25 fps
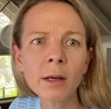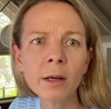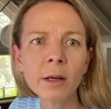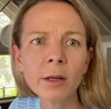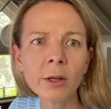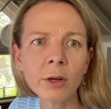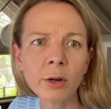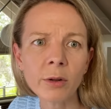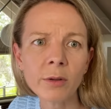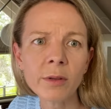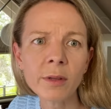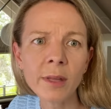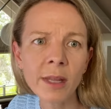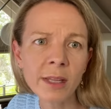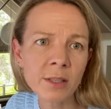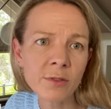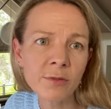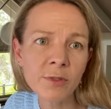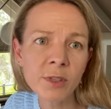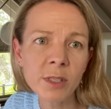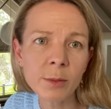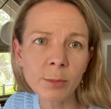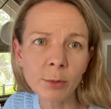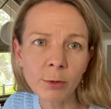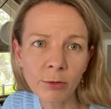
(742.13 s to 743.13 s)
You know, that's
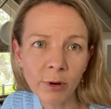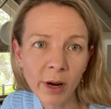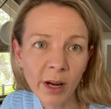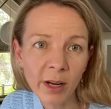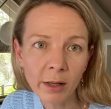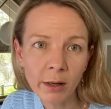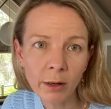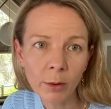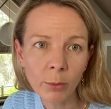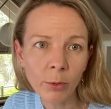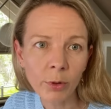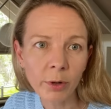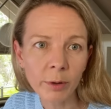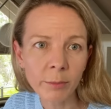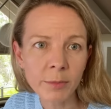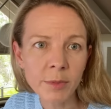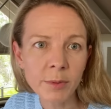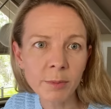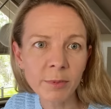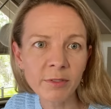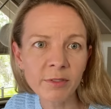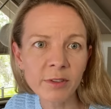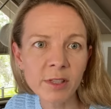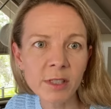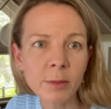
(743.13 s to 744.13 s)
visible, right? You don't want them to
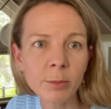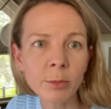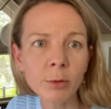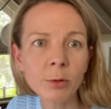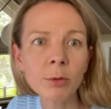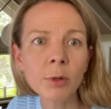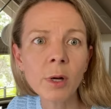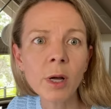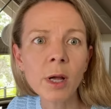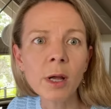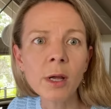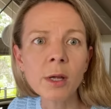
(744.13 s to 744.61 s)
be visible.